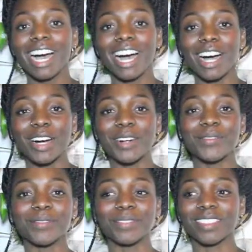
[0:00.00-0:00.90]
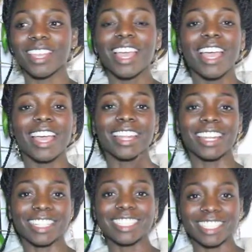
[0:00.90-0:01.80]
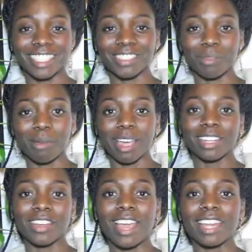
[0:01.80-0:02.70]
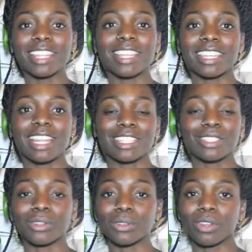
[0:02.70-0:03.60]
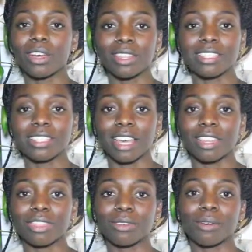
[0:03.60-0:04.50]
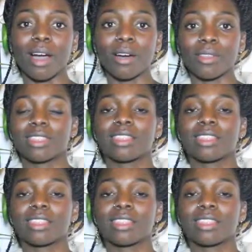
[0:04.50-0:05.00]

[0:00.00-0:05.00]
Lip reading: And just as a reminder, anything that's sold on the site throughout,